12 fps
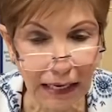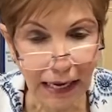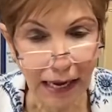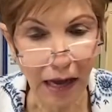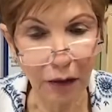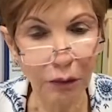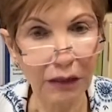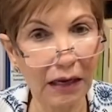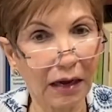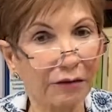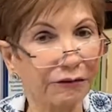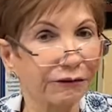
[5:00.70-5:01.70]
and we
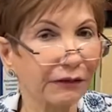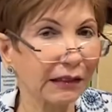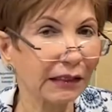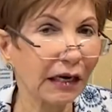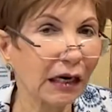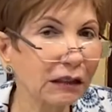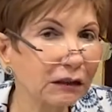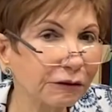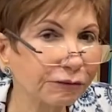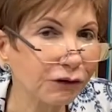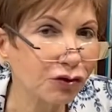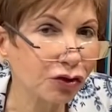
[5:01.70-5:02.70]
have
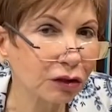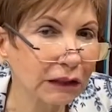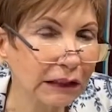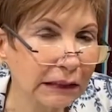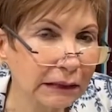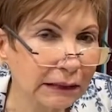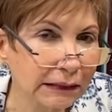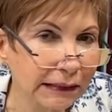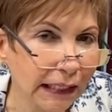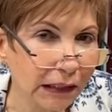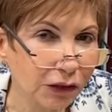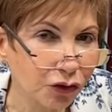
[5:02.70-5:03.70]
artificial
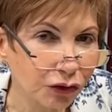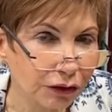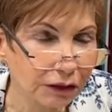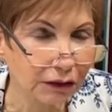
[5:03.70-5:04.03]
intelligence,